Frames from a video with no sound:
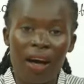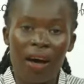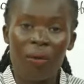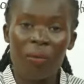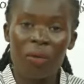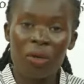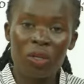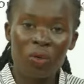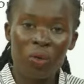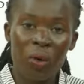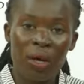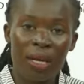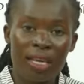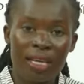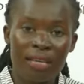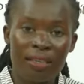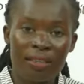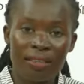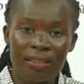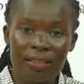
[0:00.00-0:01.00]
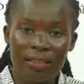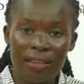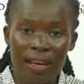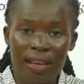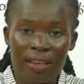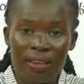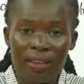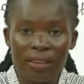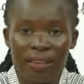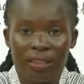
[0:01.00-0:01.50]
which one is
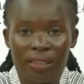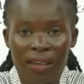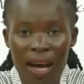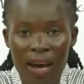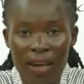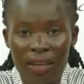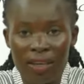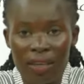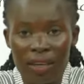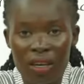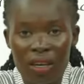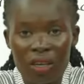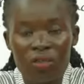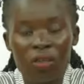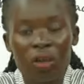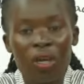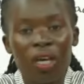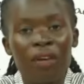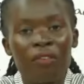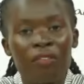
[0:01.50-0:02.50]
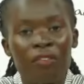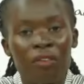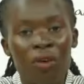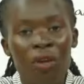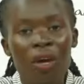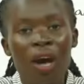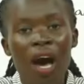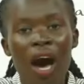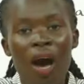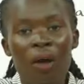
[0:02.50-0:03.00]
the third. So if you
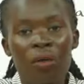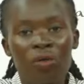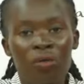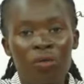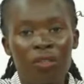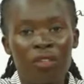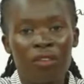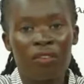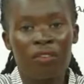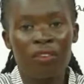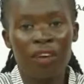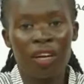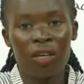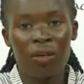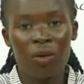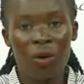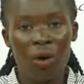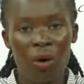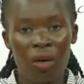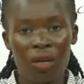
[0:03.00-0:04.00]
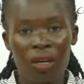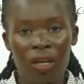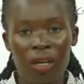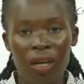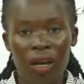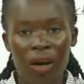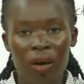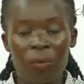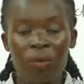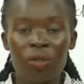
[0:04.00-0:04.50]
know how to define all,
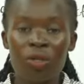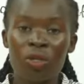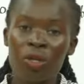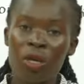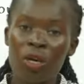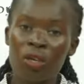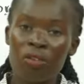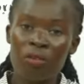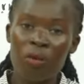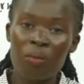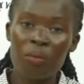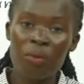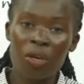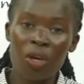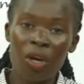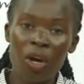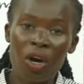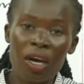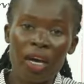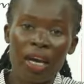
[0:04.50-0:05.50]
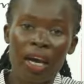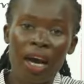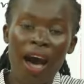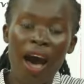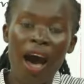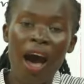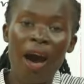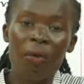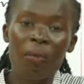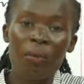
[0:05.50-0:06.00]
we should also be knowing
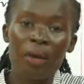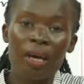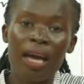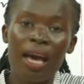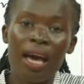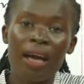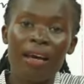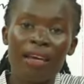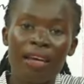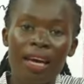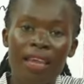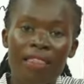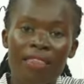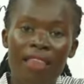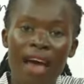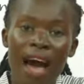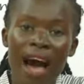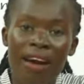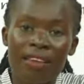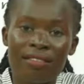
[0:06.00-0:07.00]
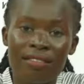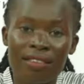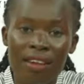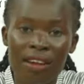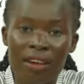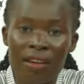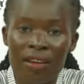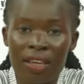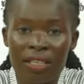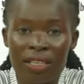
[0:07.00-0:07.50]
how we get the
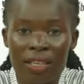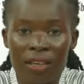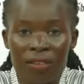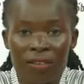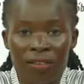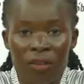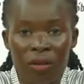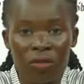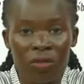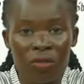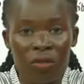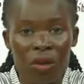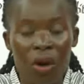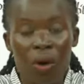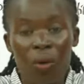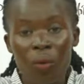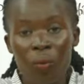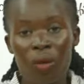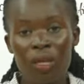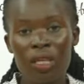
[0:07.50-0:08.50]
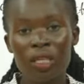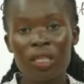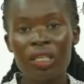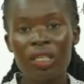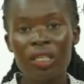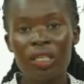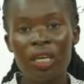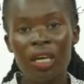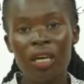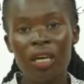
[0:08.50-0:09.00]
accelerating force, which